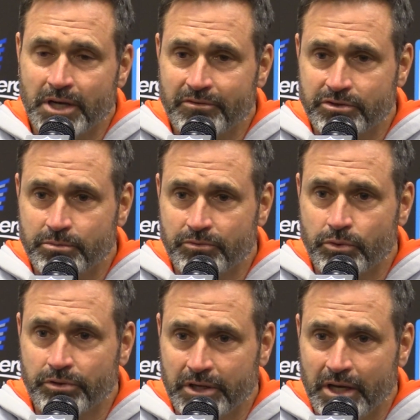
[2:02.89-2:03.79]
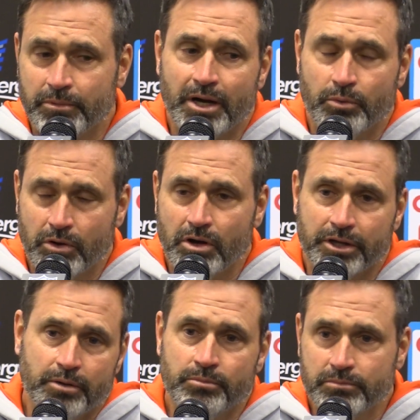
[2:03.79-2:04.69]
obviously, before the game, and I will call
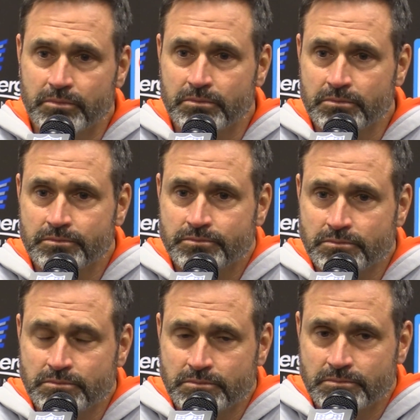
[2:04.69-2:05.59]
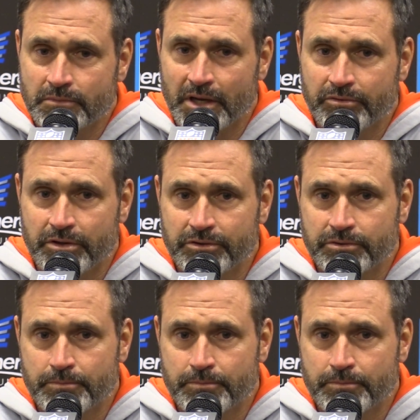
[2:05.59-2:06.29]
him after this.